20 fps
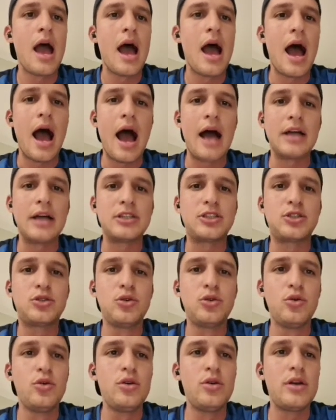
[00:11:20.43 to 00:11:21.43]
As
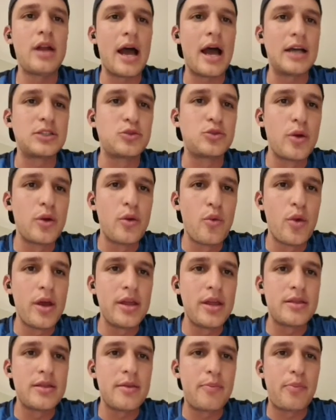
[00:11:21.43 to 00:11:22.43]
soon as we
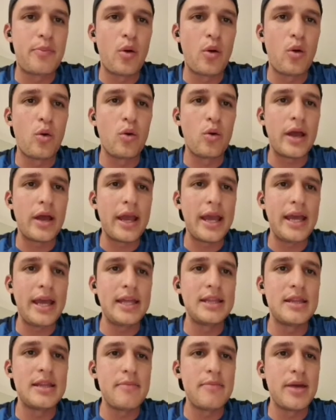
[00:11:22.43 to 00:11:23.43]
win the ball
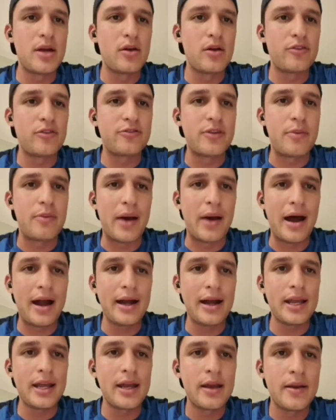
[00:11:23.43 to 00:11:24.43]
in the middle of the
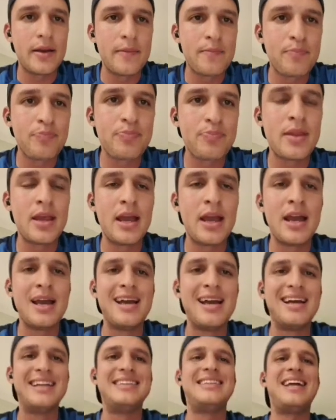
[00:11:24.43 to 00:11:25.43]
park,
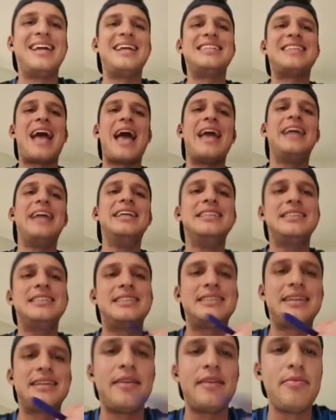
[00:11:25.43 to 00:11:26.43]
there is an
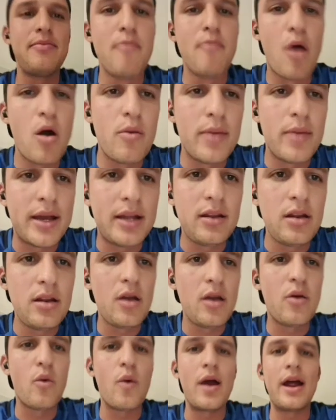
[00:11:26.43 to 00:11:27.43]
instant
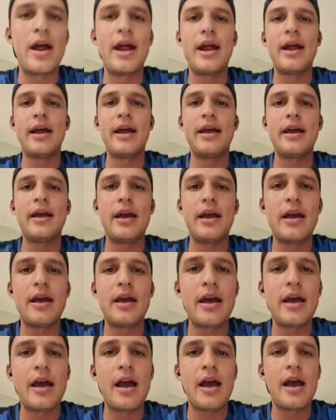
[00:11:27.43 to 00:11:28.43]
moment where
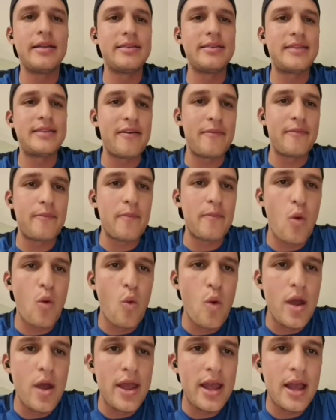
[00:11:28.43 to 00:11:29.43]
the
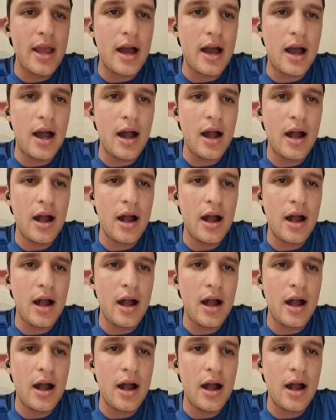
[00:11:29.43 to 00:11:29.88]
winger